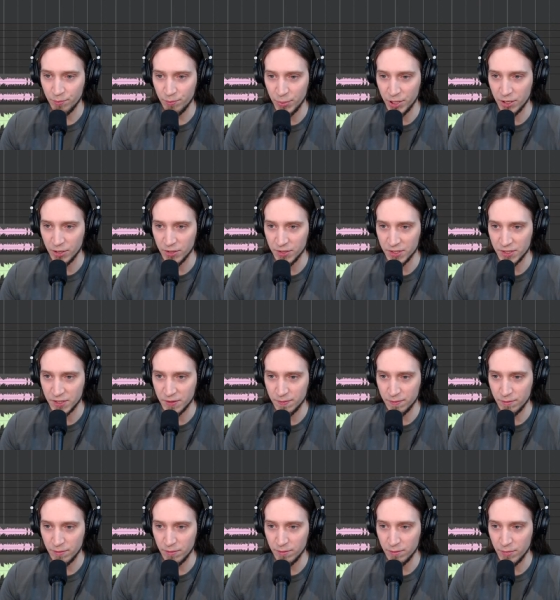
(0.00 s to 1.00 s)
Because
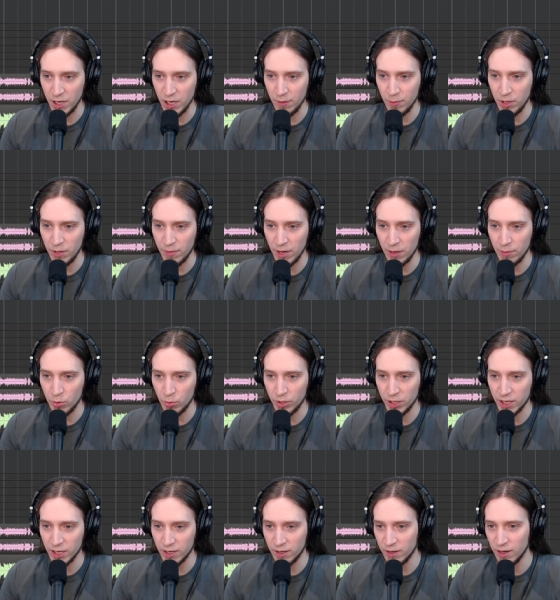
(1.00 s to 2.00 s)
maybe, maybe we
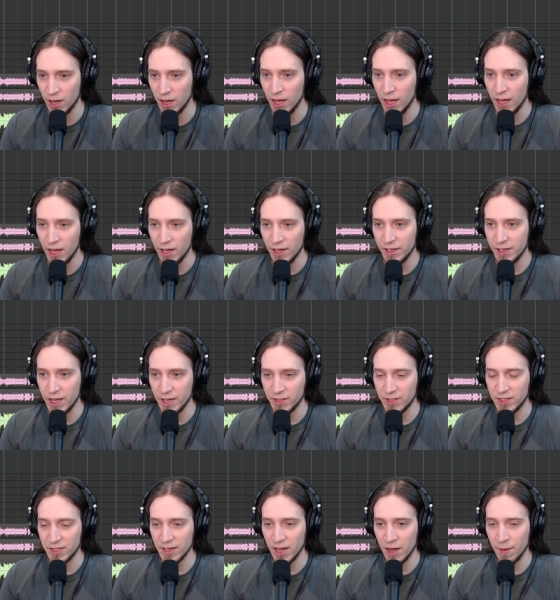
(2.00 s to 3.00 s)
can get
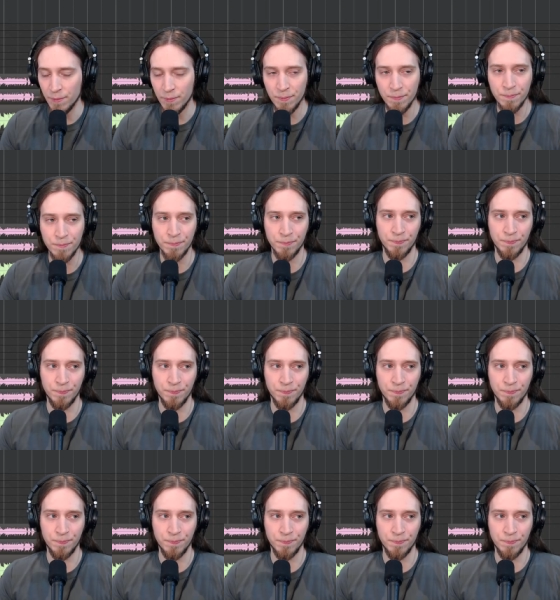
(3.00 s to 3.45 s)
some,